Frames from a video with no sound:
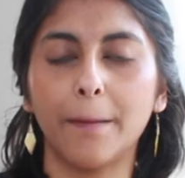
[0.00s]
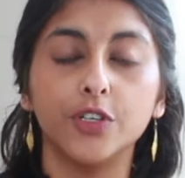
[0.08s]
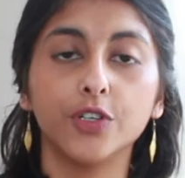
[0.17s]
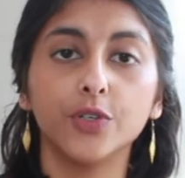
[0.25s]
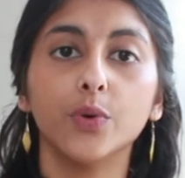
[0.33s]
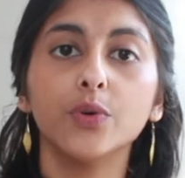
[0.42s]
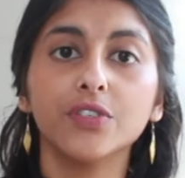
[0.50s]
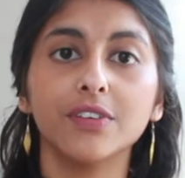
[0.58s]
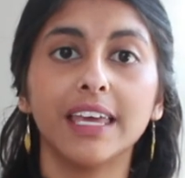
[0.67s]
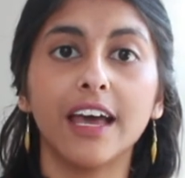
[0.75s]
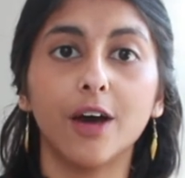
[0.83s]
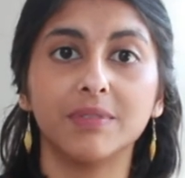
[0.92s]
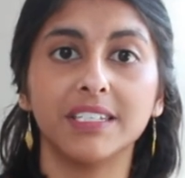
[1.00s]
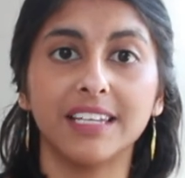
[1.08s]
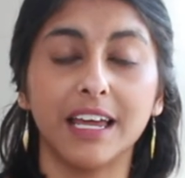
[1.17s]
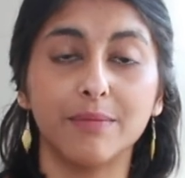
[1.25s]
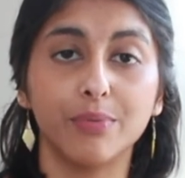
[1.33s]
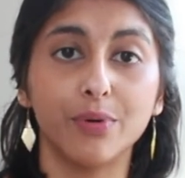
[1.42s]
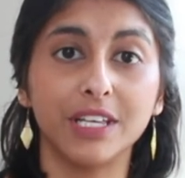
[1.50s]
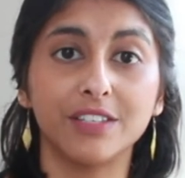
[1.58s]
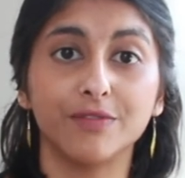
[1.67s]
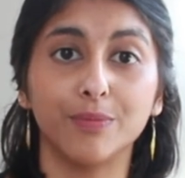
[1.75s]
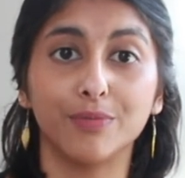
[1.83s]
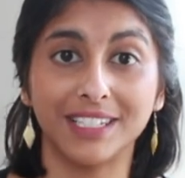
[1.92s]
You can also get up to 10 points
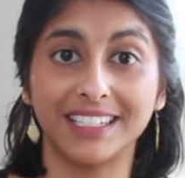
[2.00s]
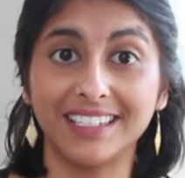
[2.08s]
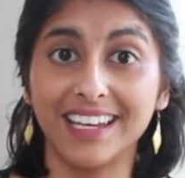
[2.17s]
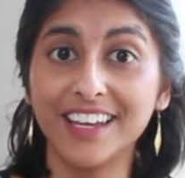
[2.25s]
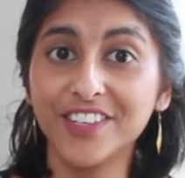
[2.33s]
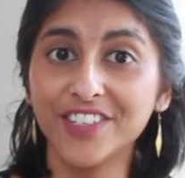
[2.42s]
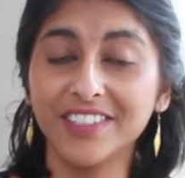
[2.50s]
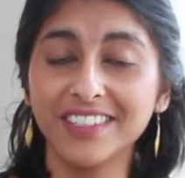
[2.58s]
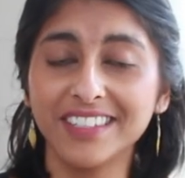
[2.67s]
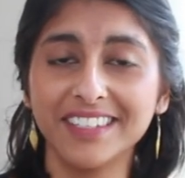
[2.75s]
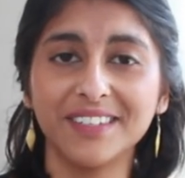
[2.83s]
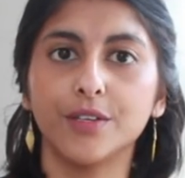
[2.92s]
for presentations.